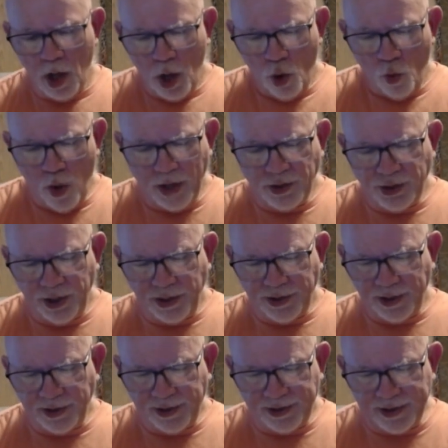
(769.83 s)
When
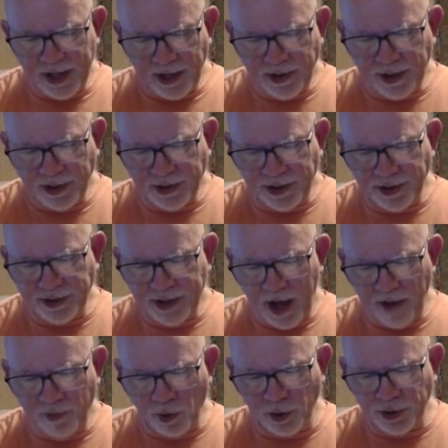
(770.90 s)
Jesus sent his
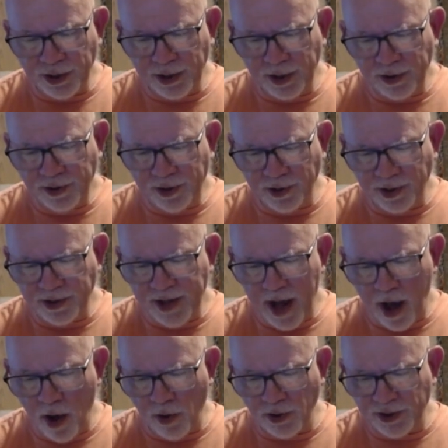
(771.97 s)
disciples into the
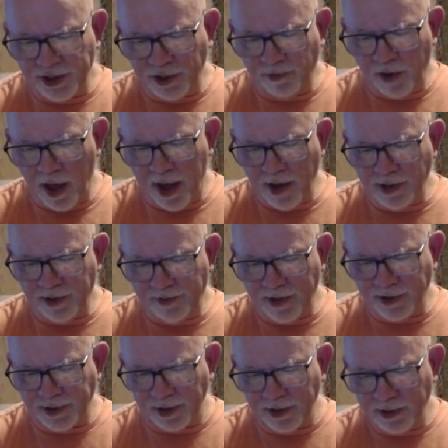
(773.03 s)
towns he planned to
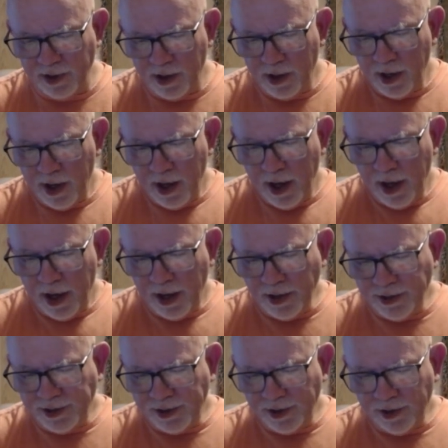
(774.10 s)
visit,
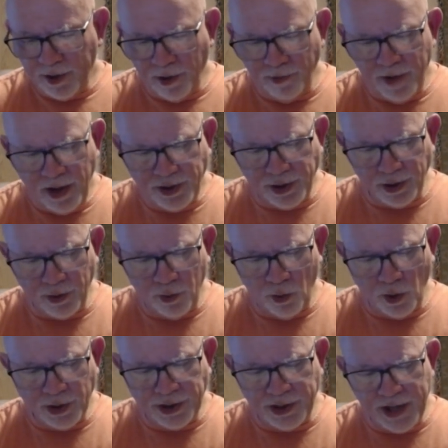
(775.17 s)
his commission
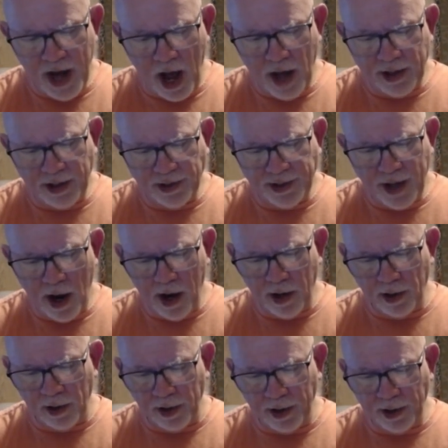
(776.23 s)
was not
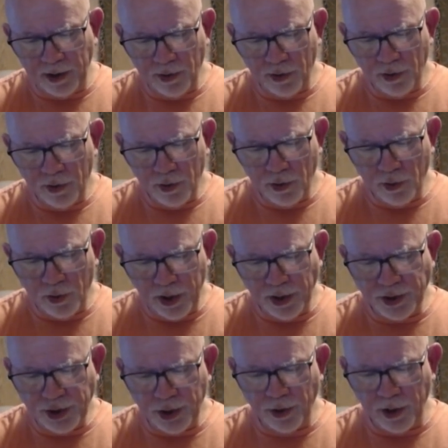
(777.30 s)
entirely
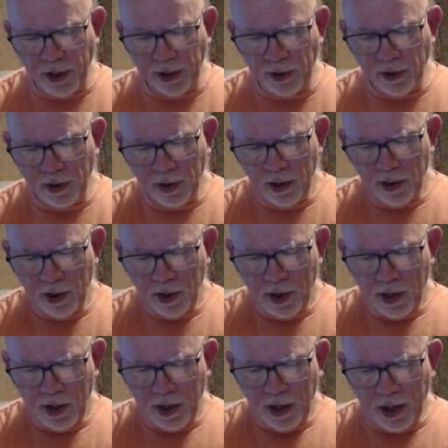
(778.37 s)
reassuring.
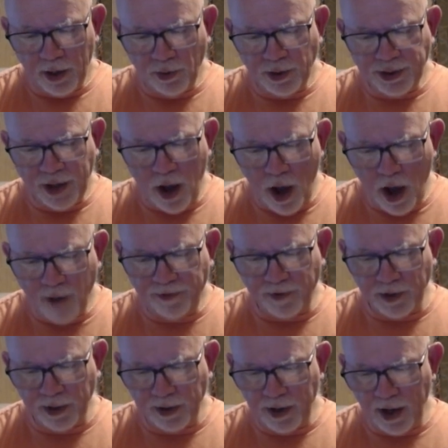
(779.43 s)
It was
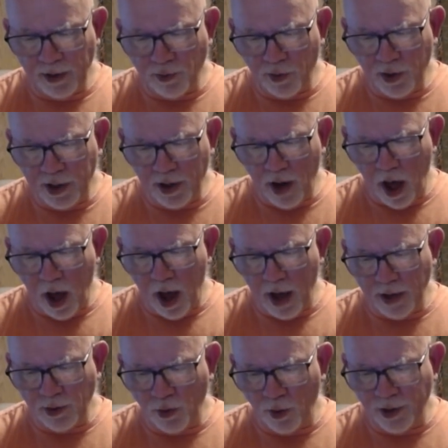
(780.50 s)
confident and
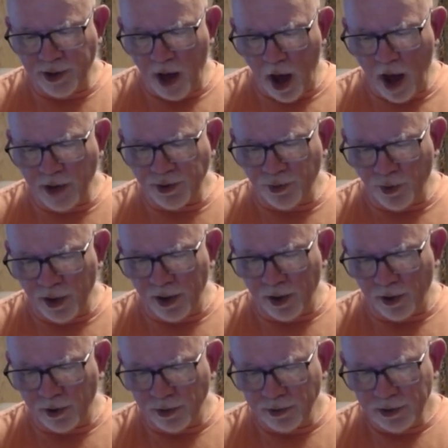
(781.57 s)
realigned with God's
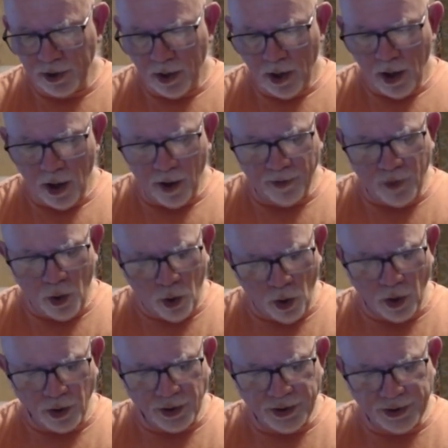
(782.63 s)
will, of
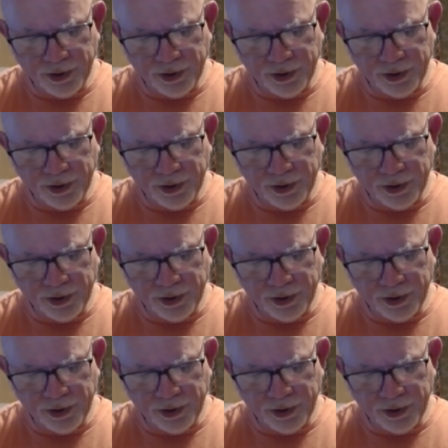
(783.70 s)
course,